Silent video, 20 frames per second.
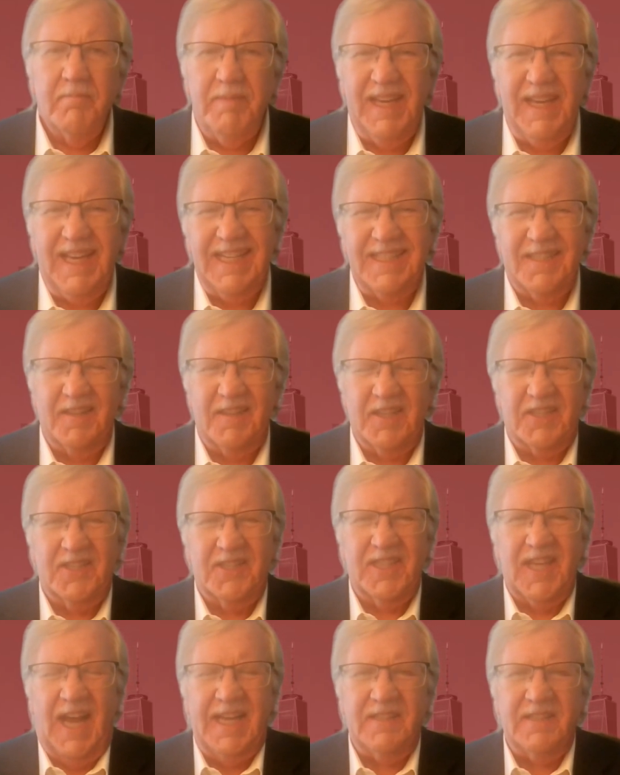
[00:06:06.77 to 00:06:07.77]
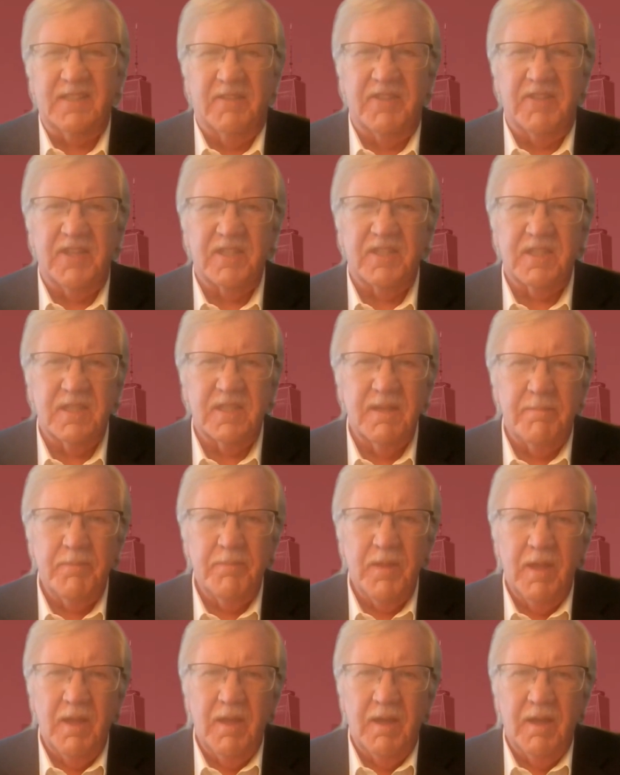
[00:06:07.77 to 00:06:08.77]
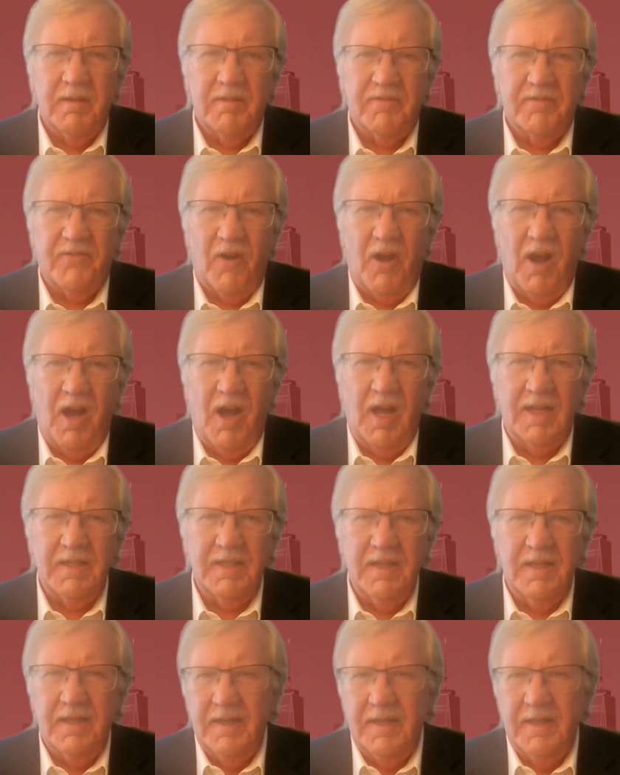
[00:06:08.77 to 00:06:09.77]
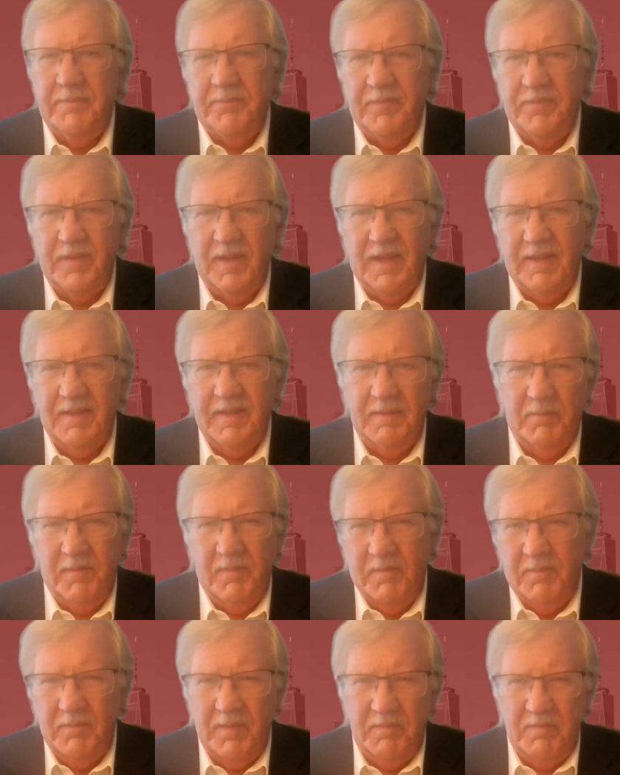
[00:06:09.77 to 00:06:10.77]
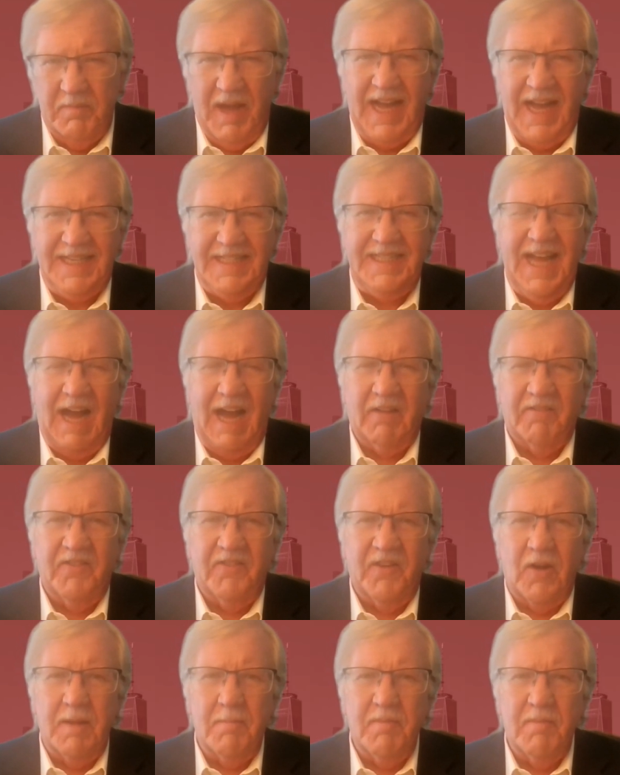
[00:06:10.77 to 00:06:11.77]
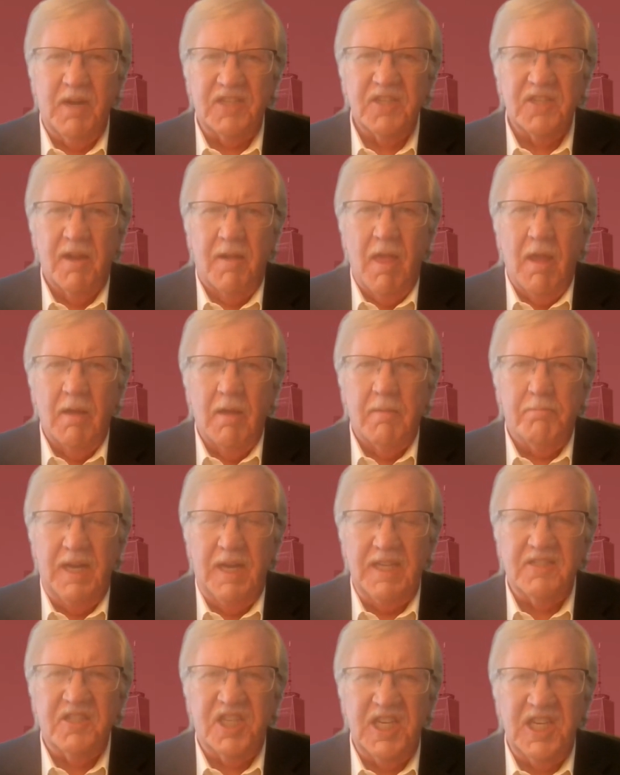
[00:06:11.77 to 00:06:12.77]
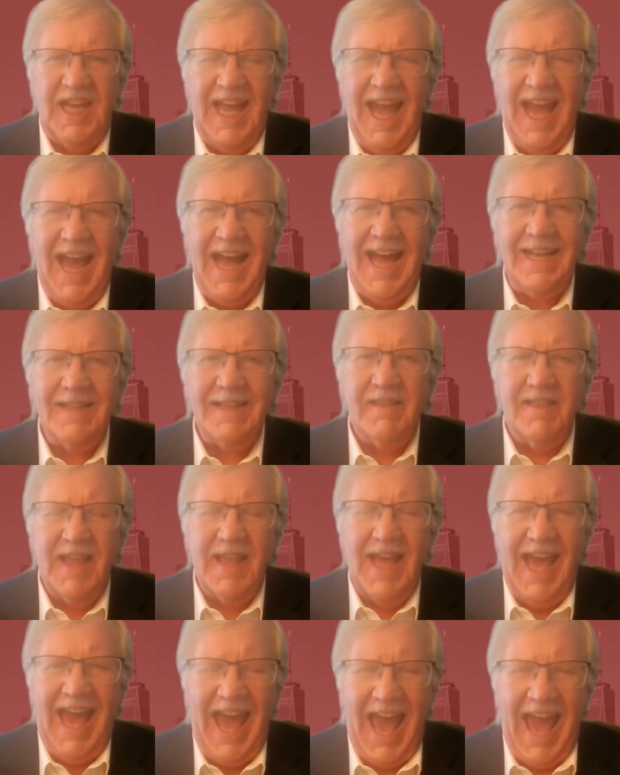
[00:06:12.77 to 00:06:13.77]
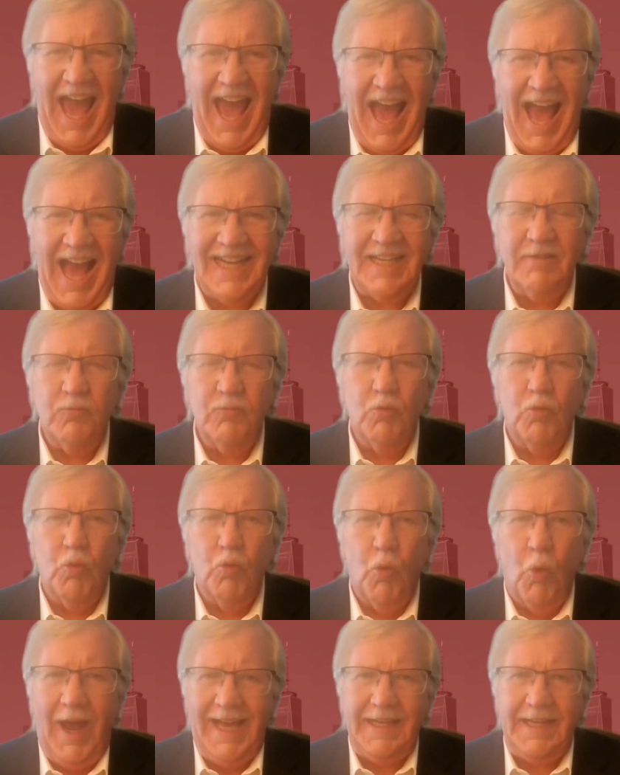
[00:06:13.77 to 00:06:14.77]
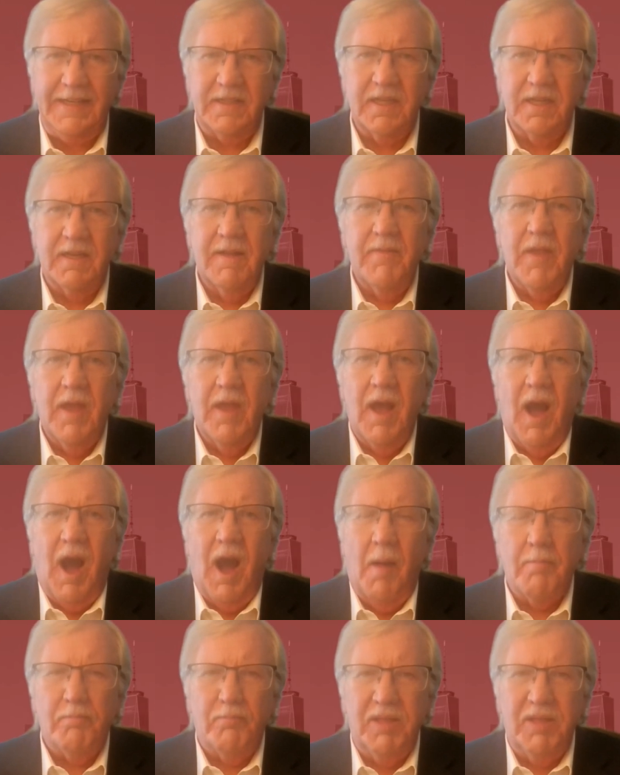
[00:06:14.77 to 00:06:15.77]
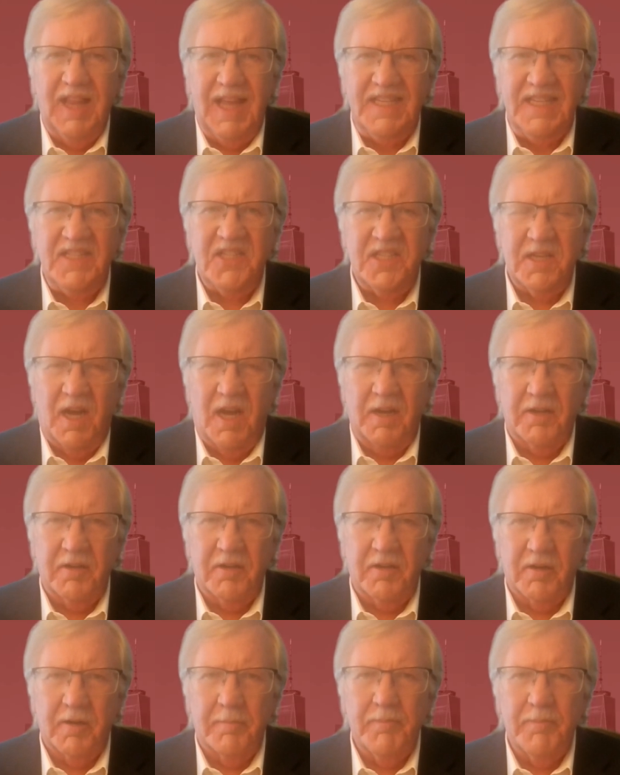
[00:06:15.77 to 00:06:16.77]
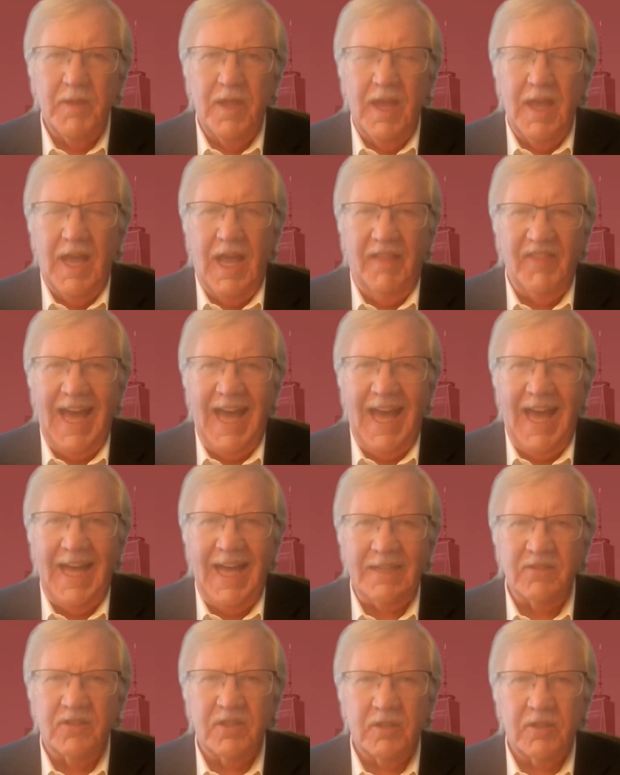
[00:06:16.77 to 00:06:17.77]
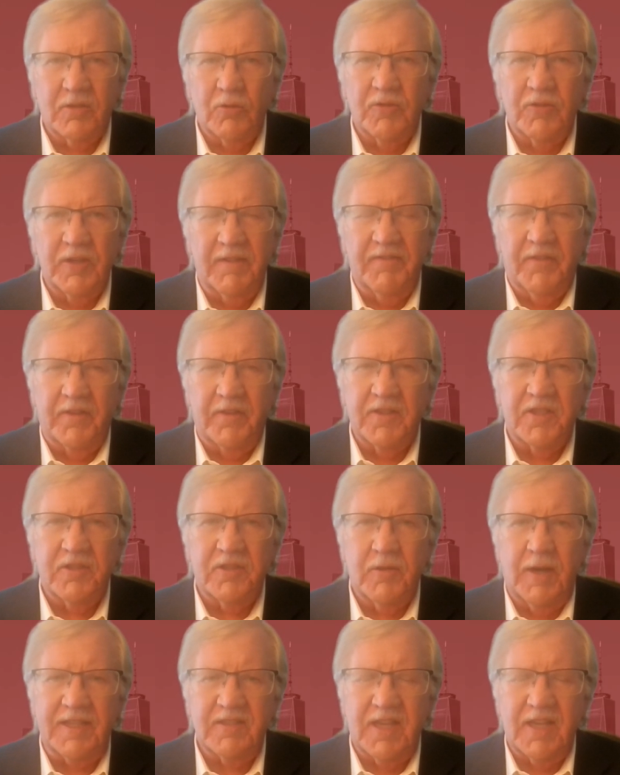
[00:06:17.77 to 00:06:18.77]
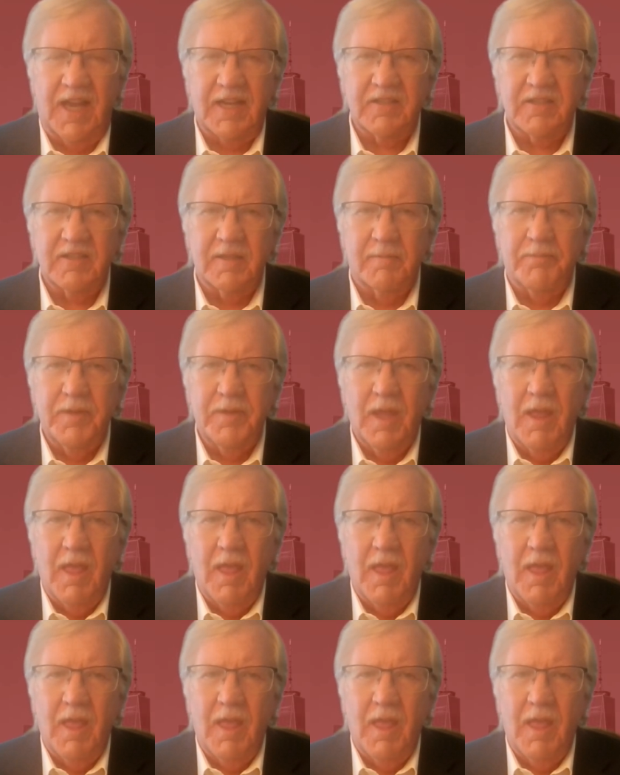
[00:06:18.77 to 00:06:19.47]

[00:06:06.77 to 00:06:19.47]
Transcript: Because of the size of this fraud, I doubt very much, but she had the added weight placed on her and the added scrutiny for this transaction.